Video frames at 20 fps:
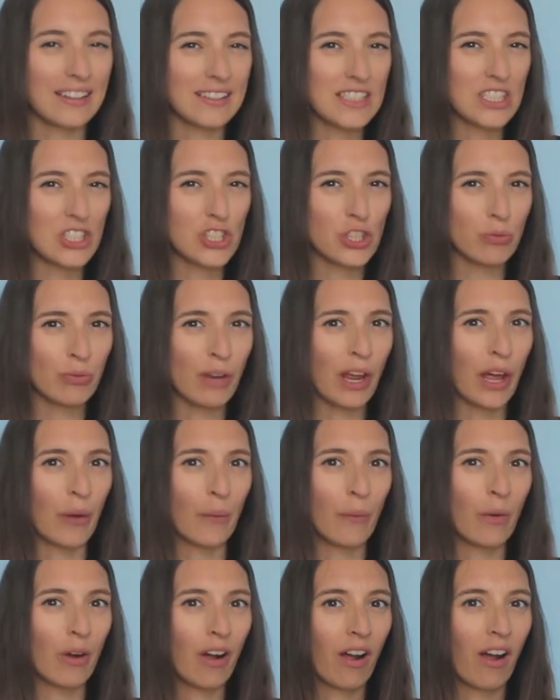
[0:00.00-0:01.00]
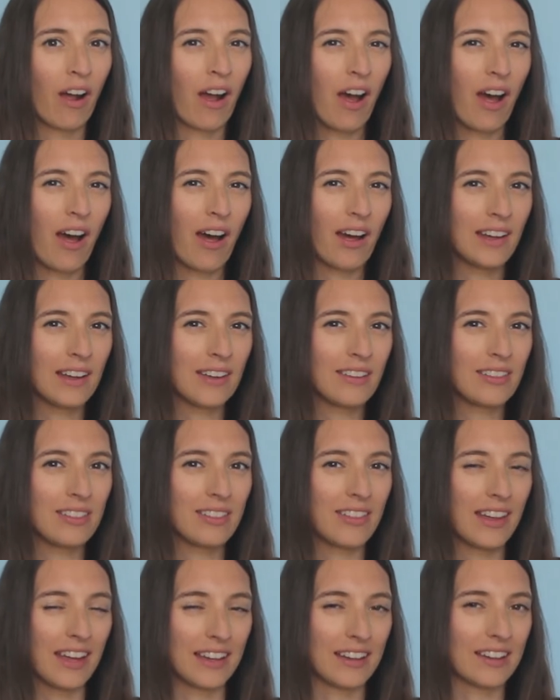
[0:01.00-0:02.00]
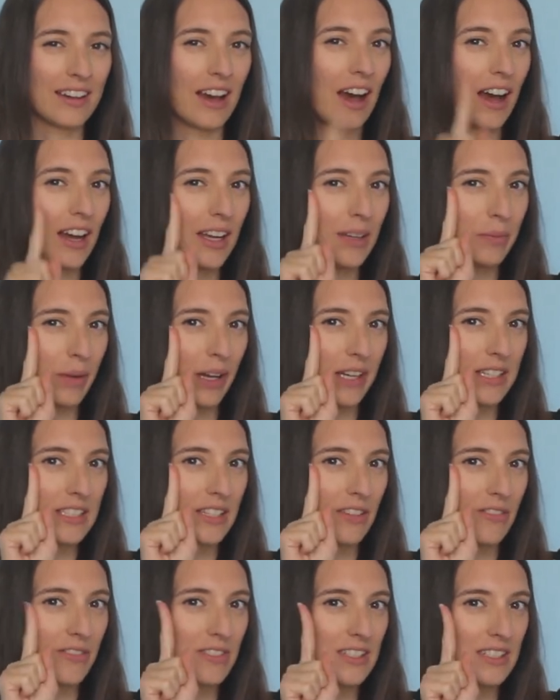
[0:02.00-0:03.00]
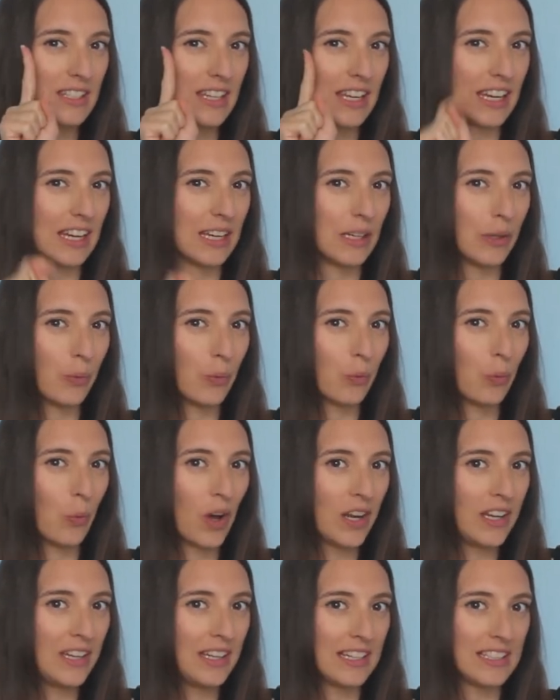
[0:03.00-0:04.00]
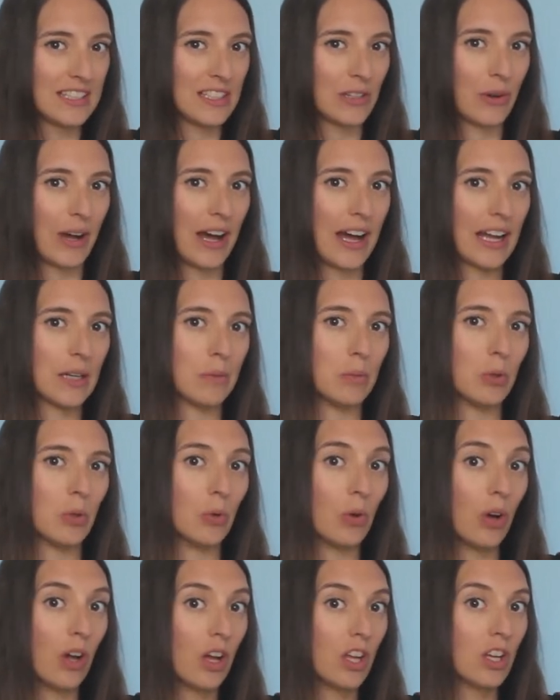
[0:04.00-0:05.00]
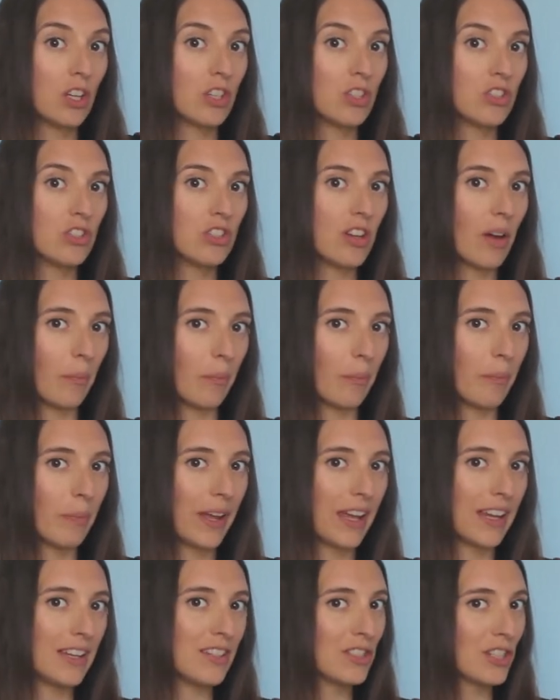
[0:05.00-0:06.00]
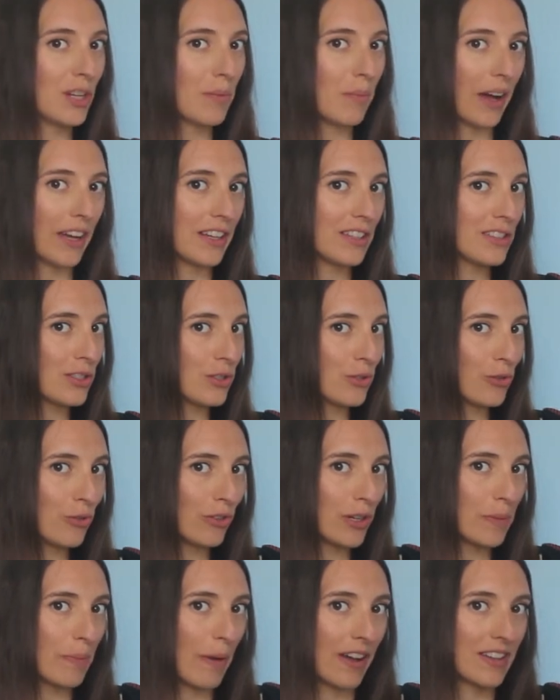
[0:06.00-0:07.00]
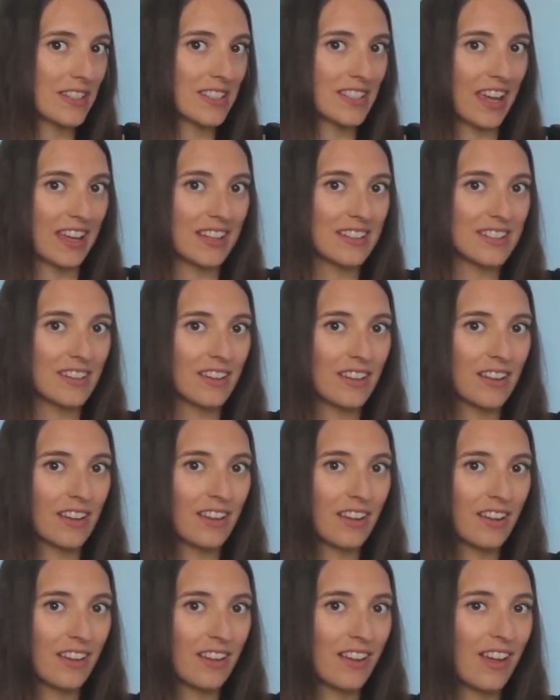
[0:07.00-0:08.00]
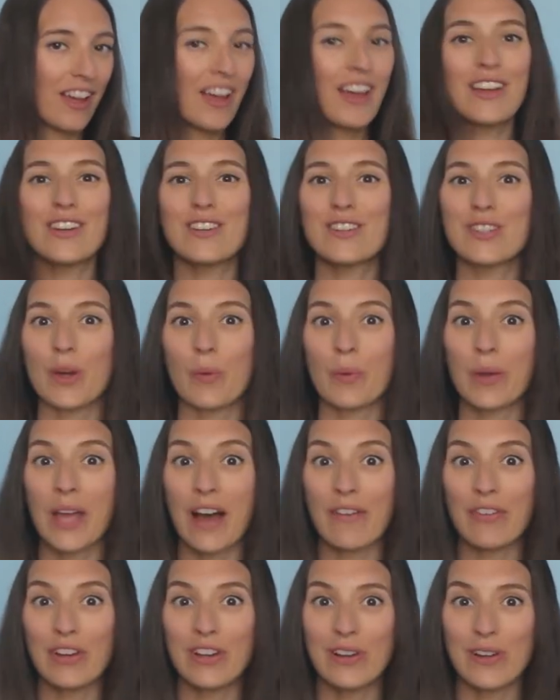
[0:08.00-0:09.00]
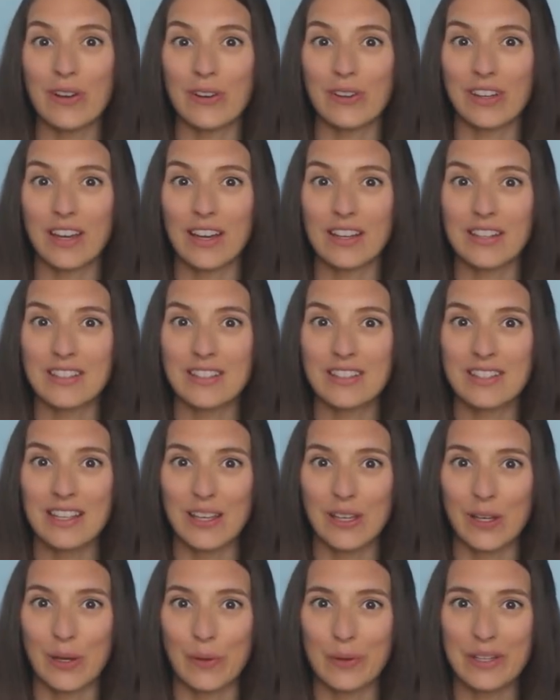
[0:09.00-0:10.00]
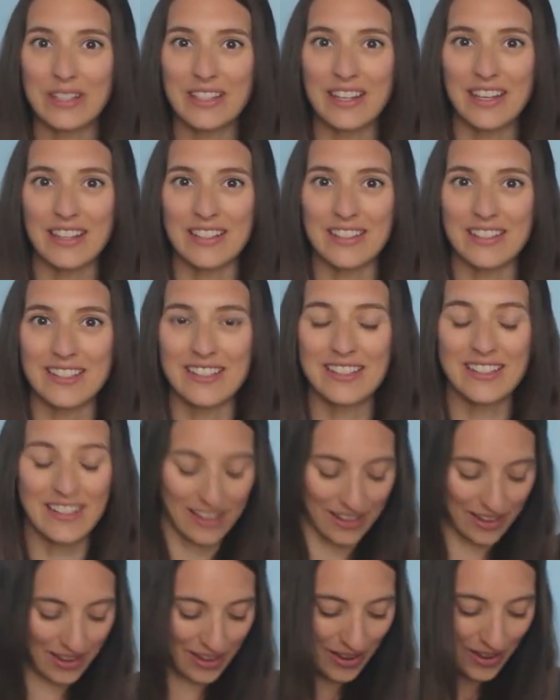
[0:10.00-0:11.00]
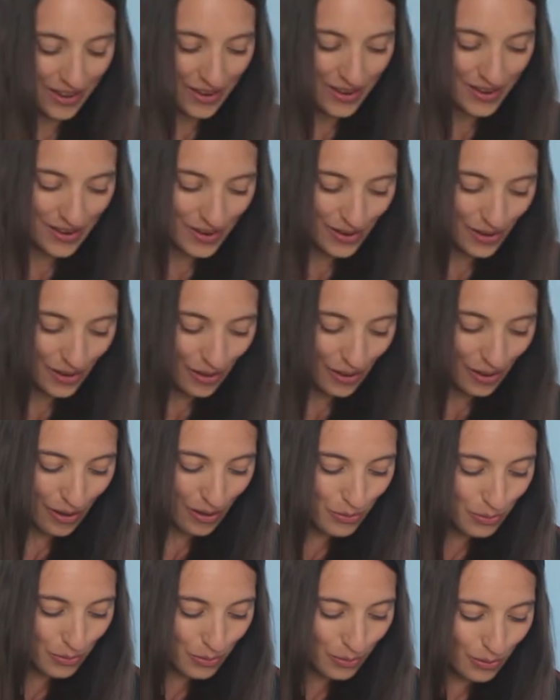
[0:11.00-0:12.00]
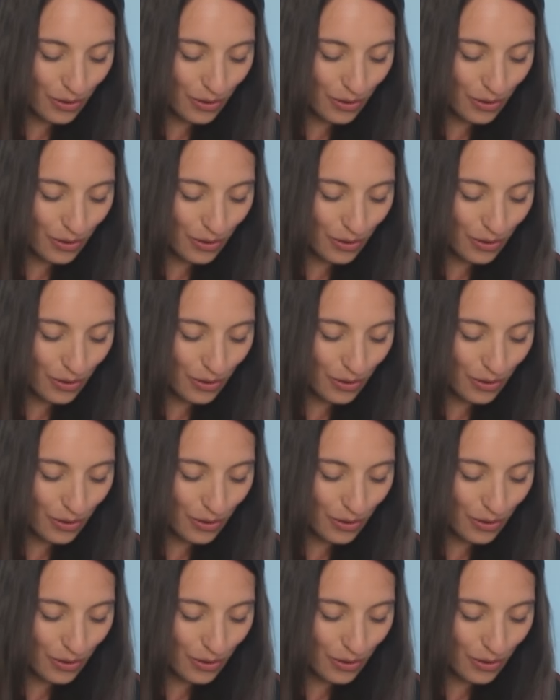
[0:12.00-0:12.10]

Did you know? I think I might have seen one little animal jump into my story basket. Shall we have a look and see who it is? Oh,